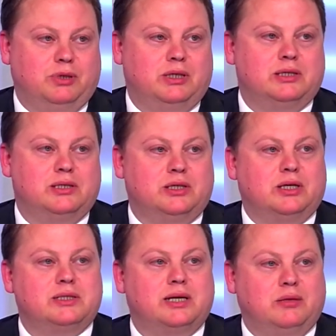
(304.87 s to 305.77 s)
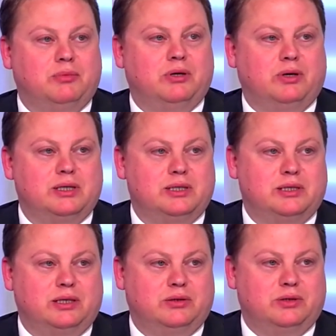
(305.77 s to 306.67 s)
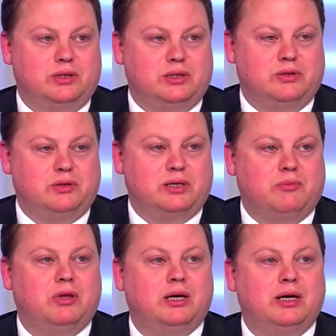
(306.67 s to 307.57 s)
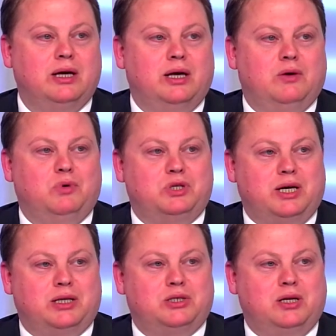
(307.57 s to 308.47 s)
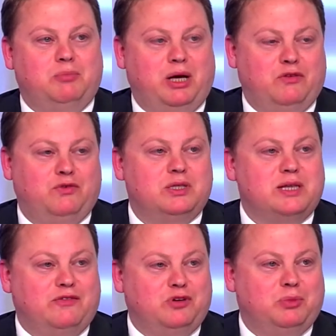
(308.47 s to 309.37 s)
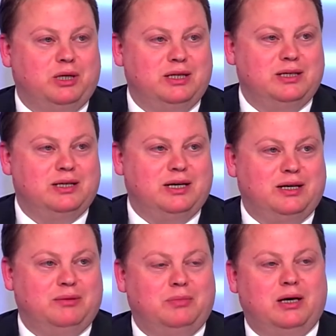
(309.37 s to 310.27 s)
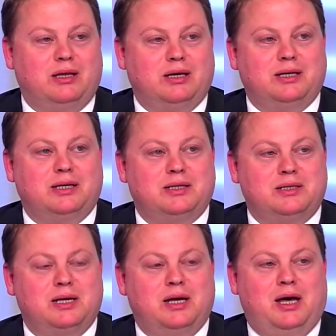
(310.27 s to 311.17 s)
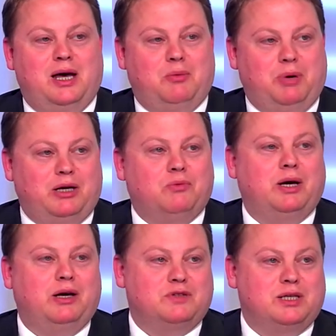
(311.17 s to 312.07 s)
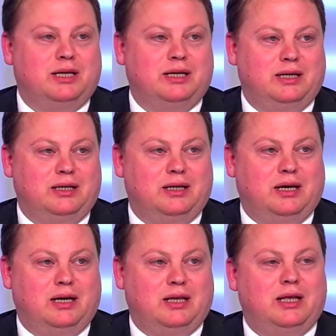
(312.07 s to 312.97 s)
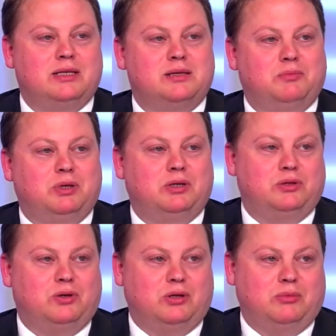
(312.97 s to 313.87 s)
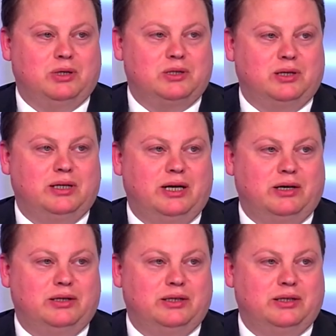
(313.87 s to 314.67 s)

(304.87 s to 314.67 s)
It doesn't just help the crisis countries. So, something which actually benefits everybody, um, I think, is a better way of selling it uh, than simply to talk about solidarity.